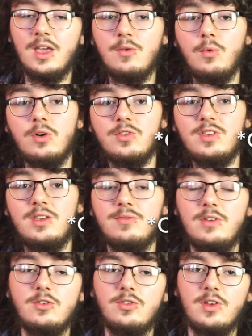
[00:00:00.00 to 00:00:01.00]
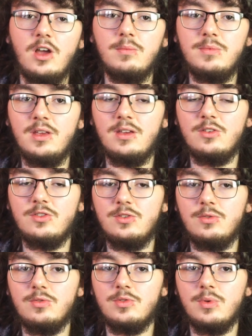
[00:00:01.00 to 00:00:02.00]
Catwalk C features updated
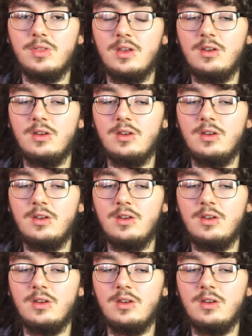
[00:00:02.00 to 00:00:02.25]
shoes with